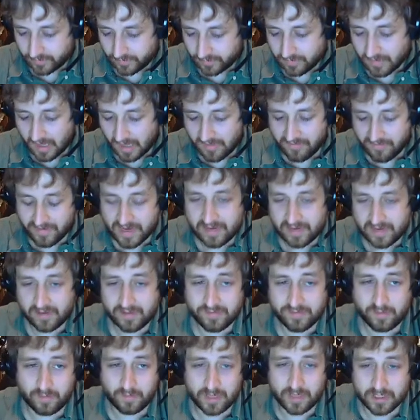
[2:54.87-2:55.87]
final
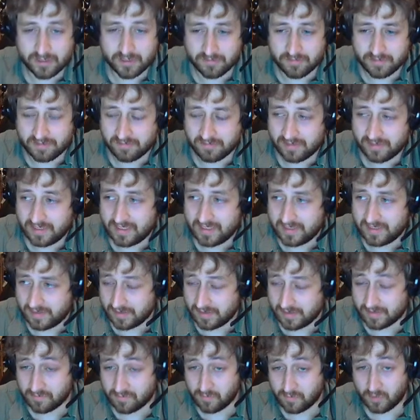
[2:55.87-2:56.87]
information was released
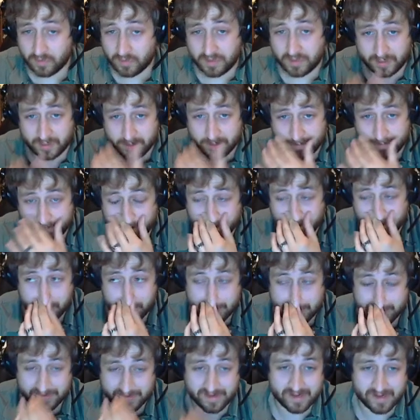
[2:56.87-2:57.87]
this morning, so we'll
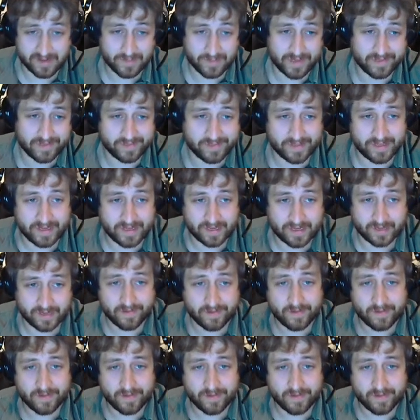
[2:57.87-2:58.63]
be talking about that.